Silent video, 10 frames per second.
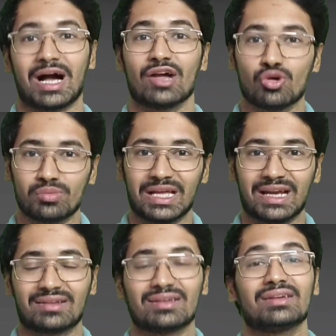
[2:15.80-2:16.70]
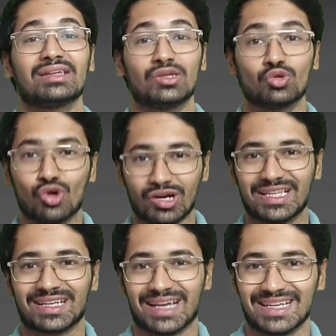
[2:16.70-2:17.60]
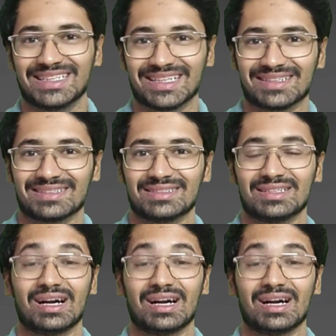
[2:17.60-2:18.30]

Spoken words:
I hope that you got that idea